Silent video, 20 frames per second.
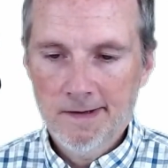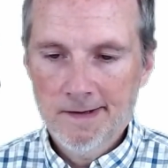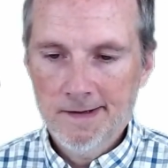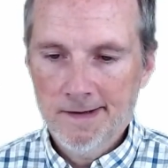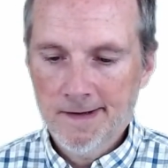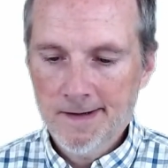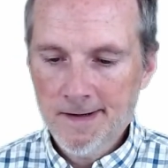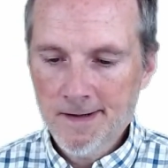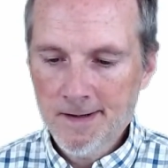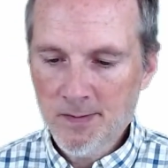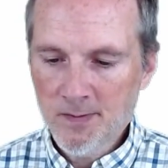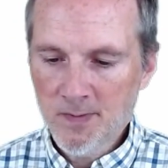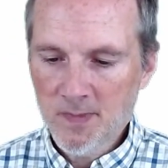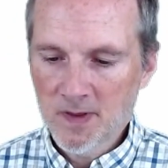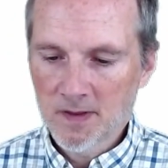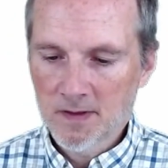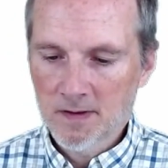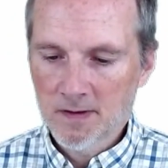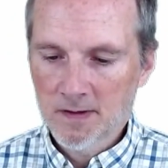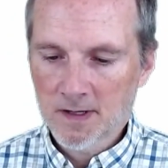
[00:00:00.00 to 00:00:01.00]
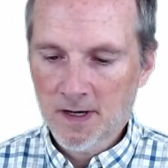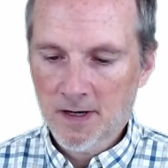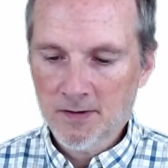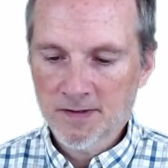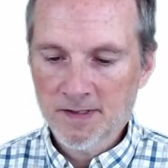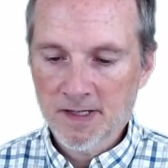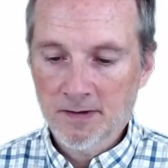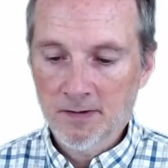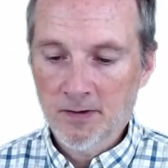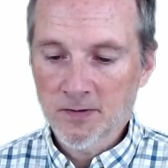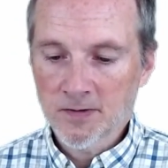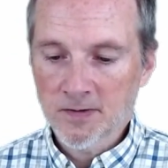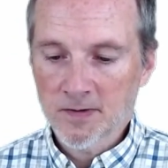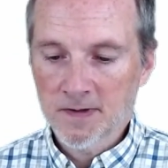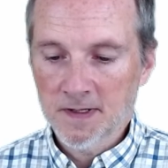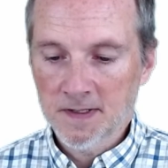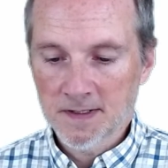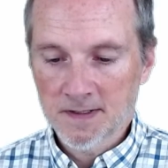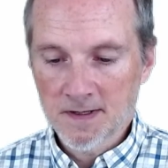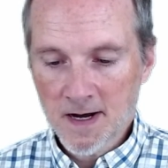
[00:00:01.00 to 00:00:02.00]
The Condorcet loser
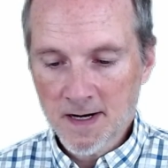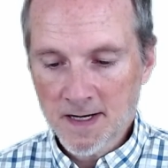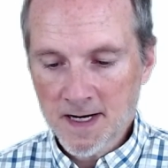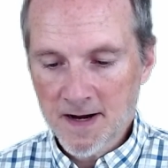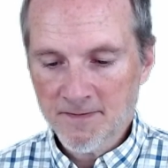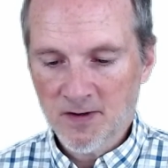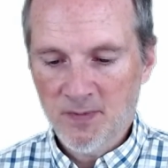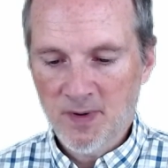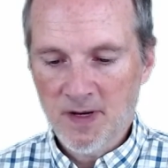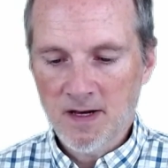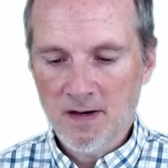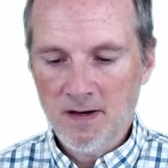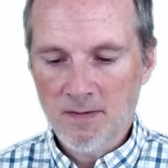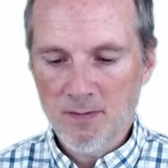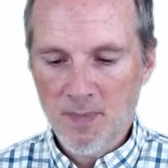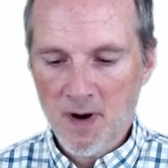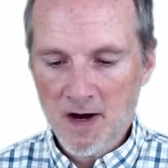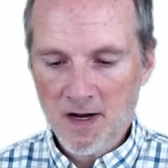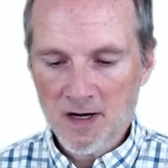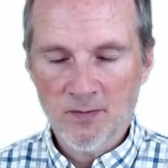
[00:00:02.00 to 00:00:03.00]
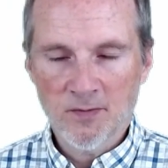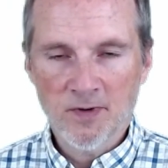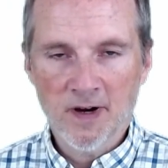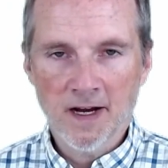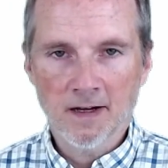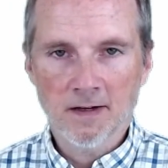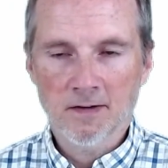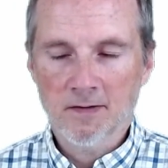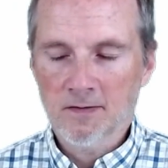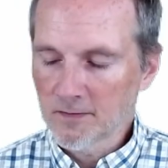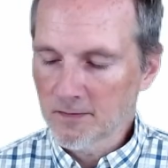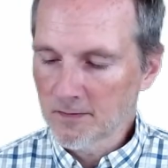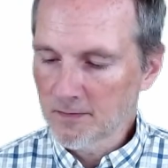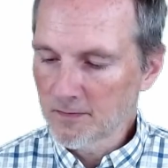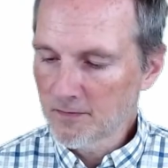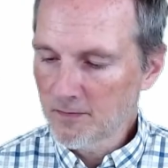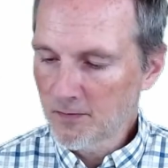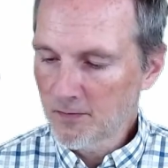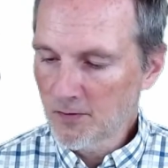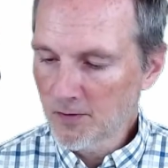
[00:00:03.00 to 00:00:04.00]
does not have to be bottom ranked
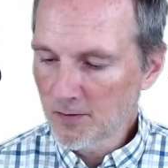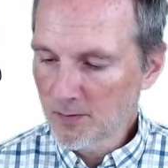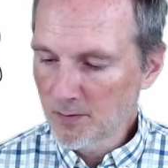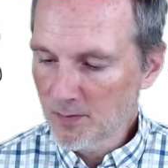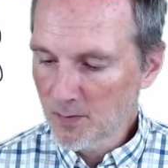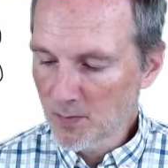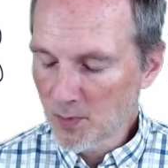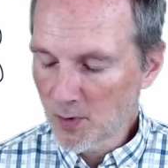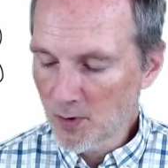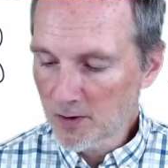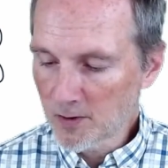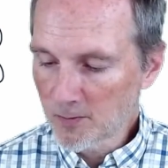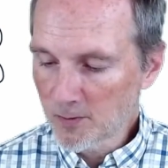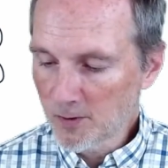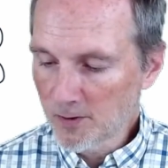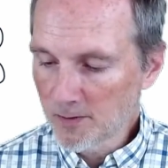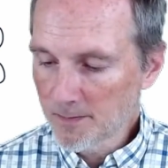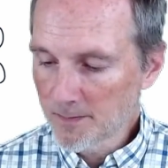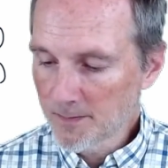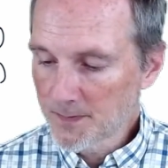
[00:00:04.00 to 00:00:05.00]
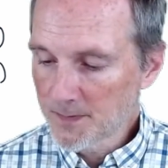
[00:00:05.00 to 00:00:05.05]
for Borda rule.